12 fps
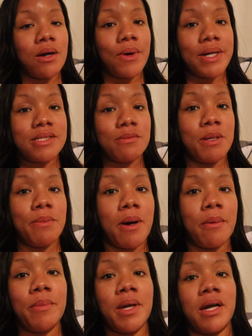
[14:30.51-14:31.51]
going to be
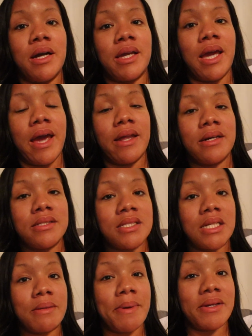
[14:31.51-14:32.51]
pumping again
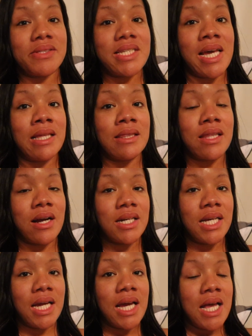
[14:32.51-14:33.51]
until about
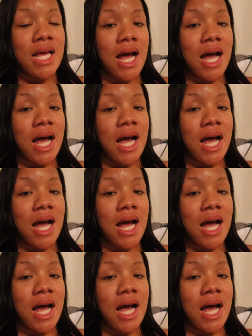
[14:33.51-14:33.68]
10:30.